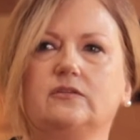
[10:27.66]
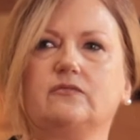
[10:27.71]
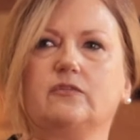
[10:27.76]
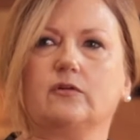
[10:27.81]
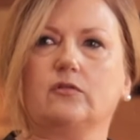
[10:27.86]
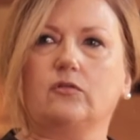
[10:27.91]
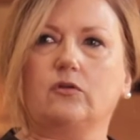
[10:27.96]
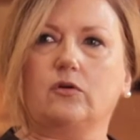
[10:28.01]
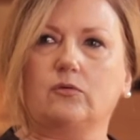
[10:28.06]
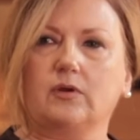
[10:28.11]
for
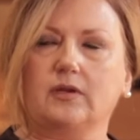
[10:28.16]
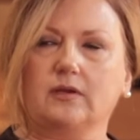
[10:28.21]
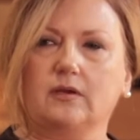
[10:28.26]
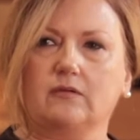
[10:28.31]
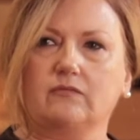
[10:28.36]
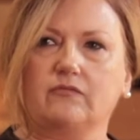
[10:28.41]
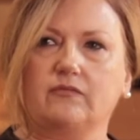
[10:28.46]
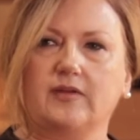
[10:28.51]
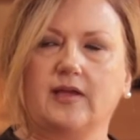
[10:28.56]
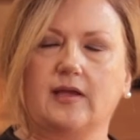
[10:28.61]

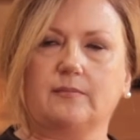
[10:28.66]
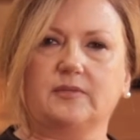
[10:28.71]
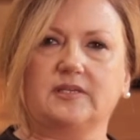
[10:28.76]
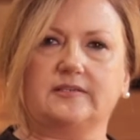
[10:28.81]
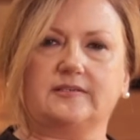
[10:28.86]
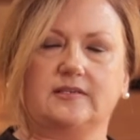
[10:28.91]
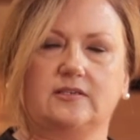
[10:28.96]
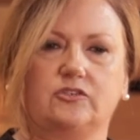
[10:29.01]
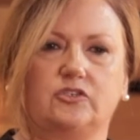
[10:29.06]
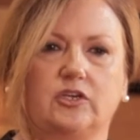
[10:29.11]
low-income
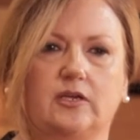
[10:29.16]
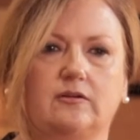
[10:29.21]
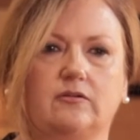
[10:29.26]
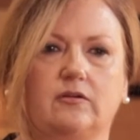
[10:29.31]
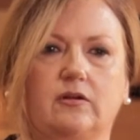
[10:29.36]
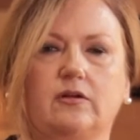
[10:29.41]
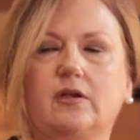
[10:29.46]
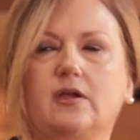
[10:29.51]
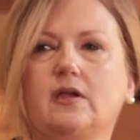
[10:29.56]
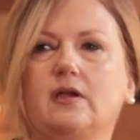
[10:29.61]
families in
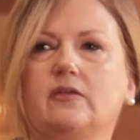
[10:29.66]
general,